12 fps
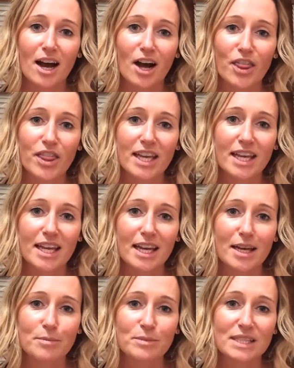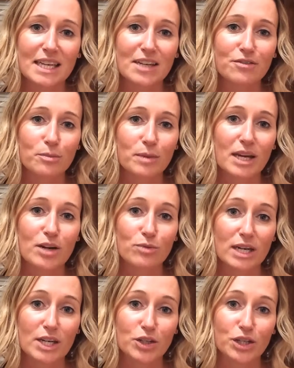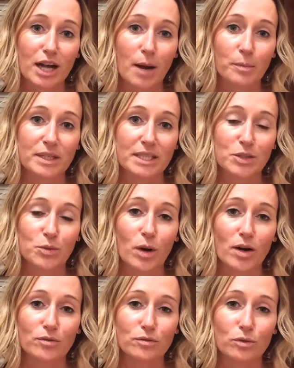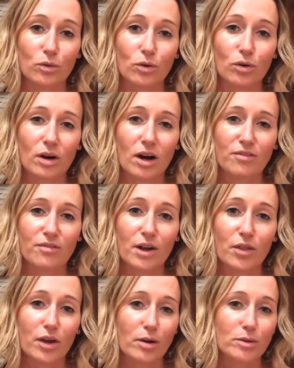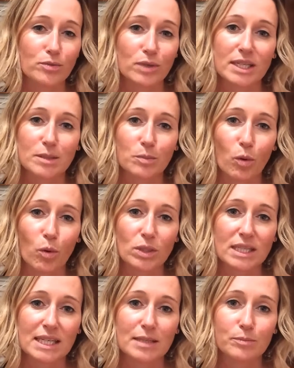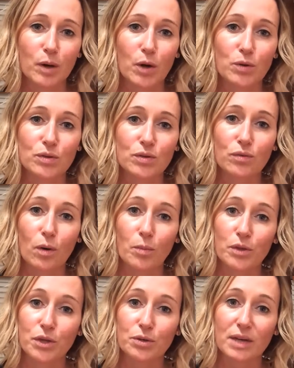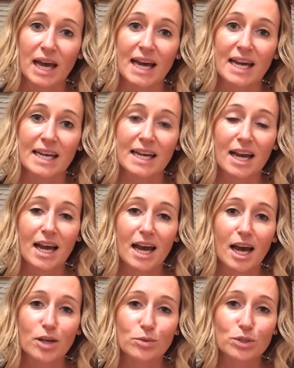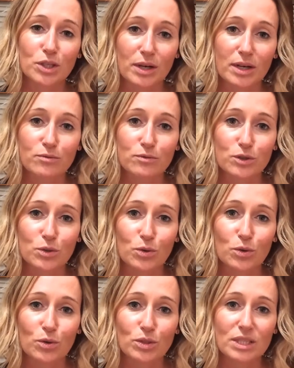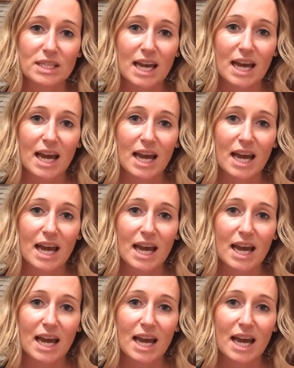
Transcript: I think Ski Famille are a really good company to work for. I felt that I was really supported both from the UK and also in resort.